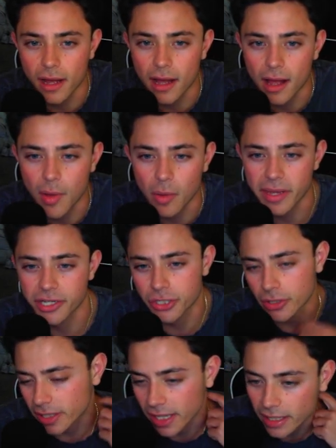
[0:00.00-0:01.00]
Um, I'll make
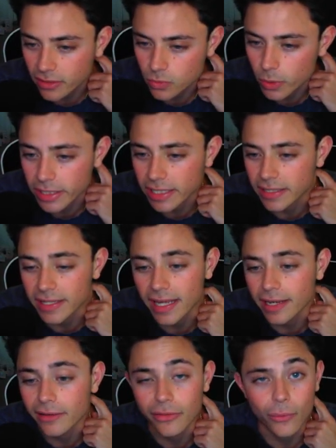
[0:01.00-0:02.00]
sure the kit is working in the
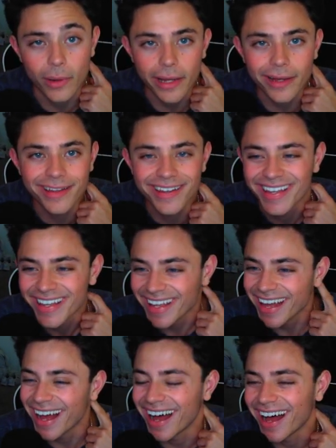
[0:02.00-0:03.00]
end either way.
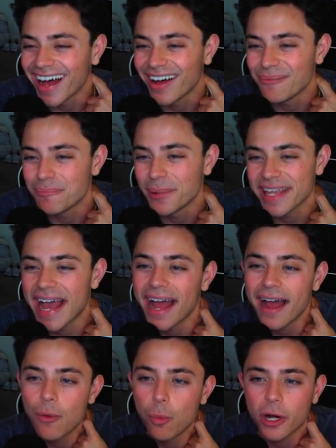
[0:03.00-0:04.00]
um, but
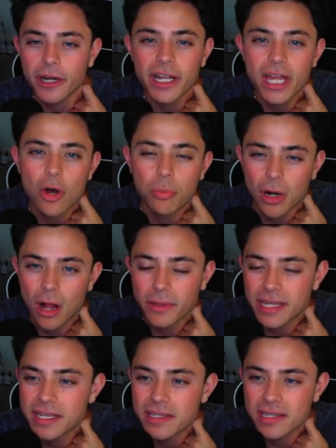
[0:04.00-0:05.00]
yeah, we're going to go
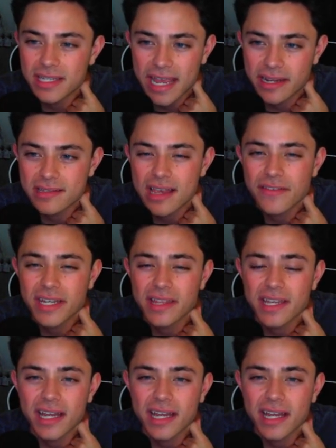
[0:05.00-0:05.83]
probably into data saving in the